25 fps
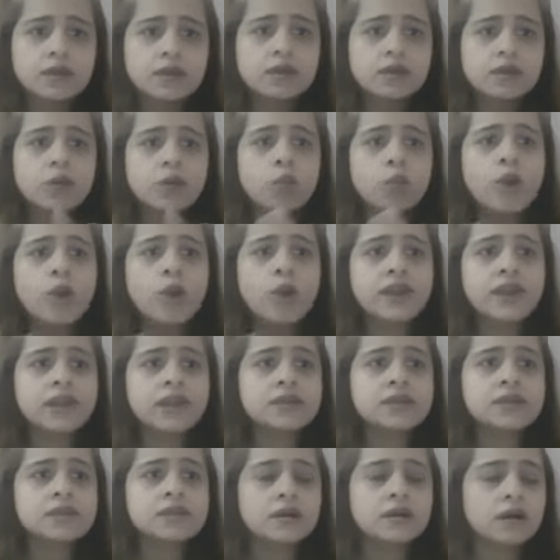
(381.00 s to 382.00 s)
one
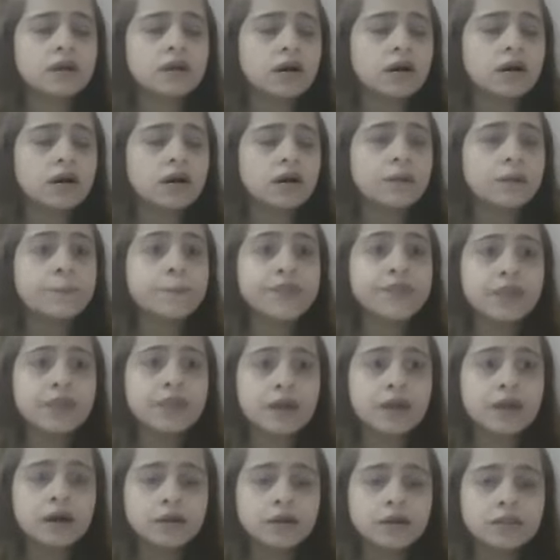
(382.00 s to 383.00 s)
is uh, Pinda.
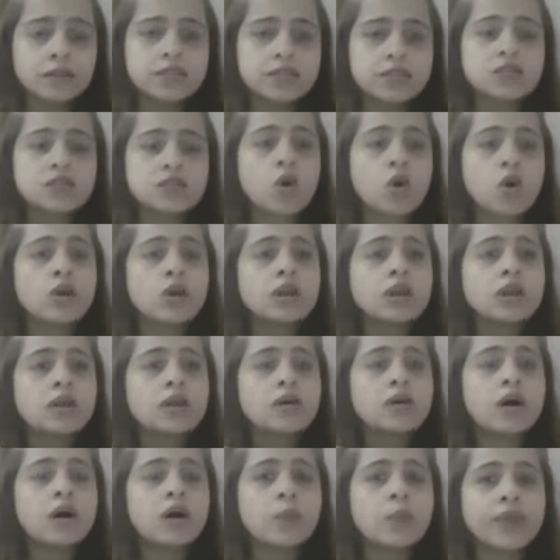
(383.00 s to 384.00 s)
These all are
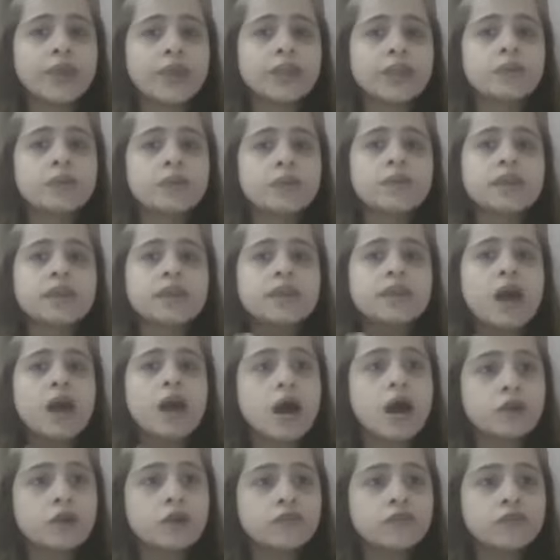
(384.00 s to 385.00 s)
available in
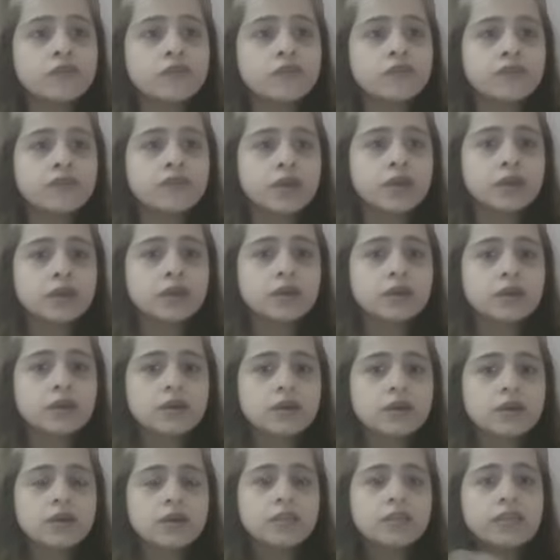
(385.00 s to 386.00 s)
Art of Living.
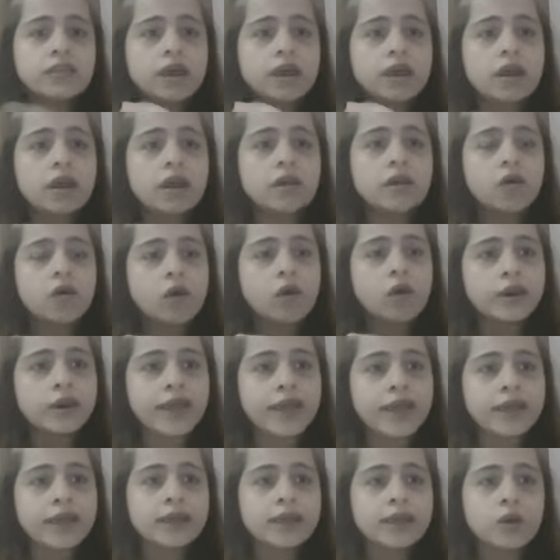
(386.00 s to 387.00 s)
They are
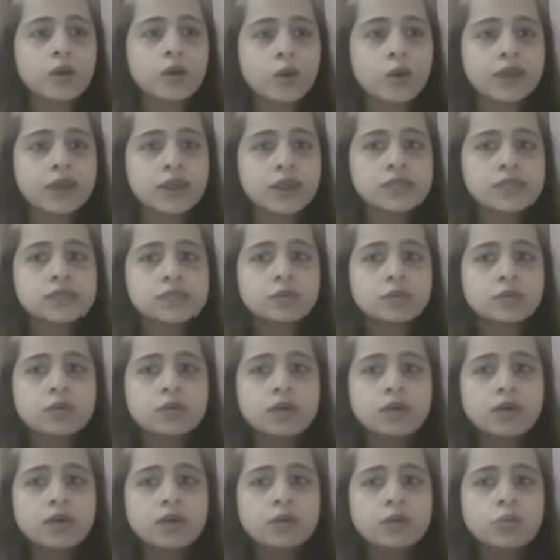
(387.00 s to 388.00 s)
organic oils
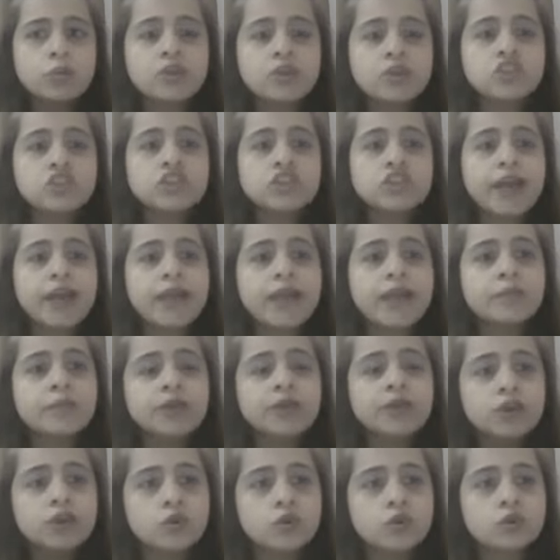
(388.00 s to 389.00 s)
which can be
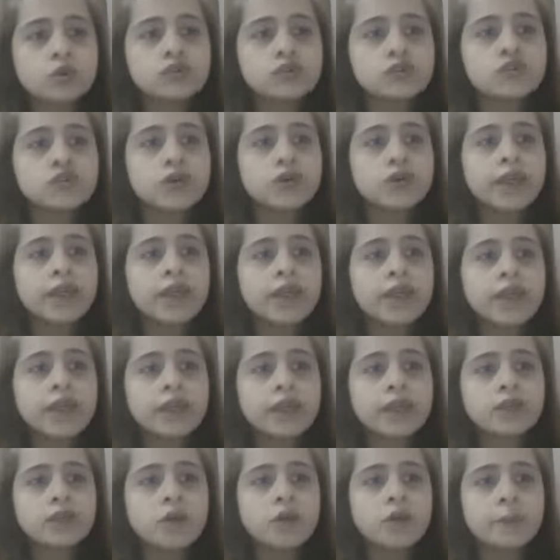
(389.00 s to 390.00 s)
used in
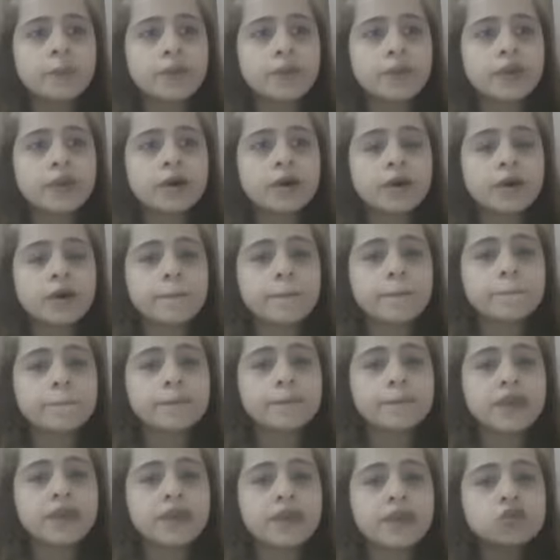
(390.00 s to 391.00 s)
your uh,
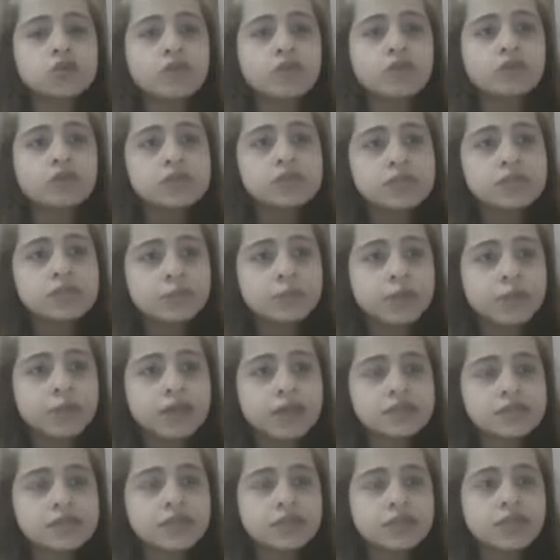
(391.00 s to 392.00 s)
pets. You have to just
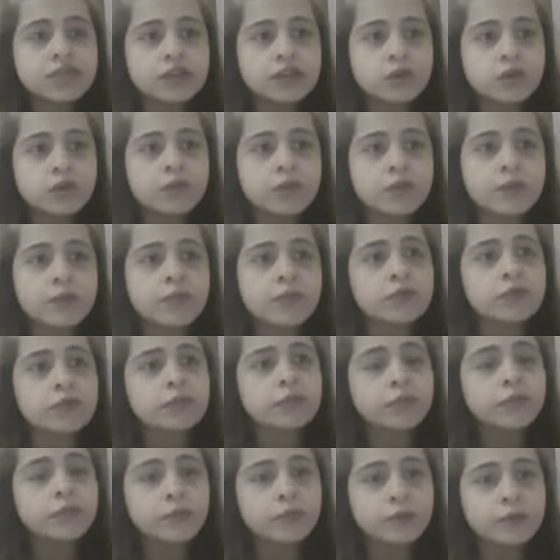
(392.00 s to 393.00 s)
mix in equal
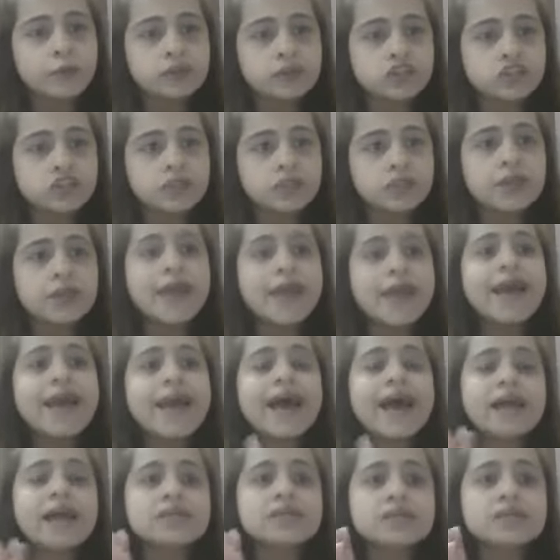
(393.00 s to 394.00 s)
proportion
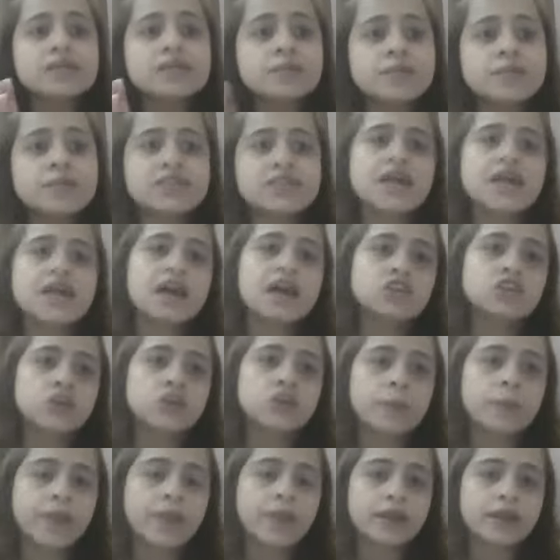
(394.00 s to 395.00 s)
and just massage your
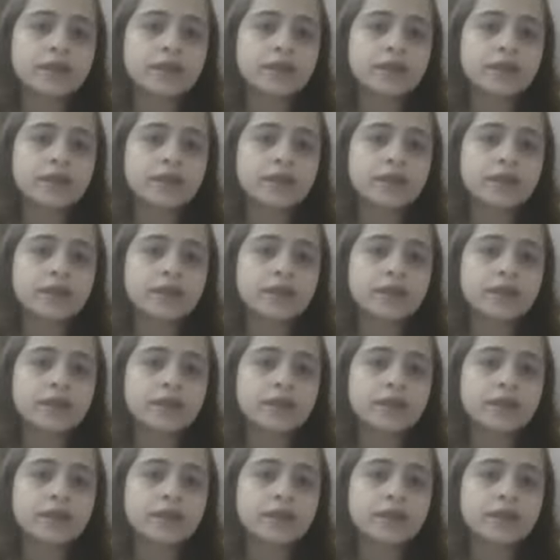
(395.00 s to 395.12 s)
pet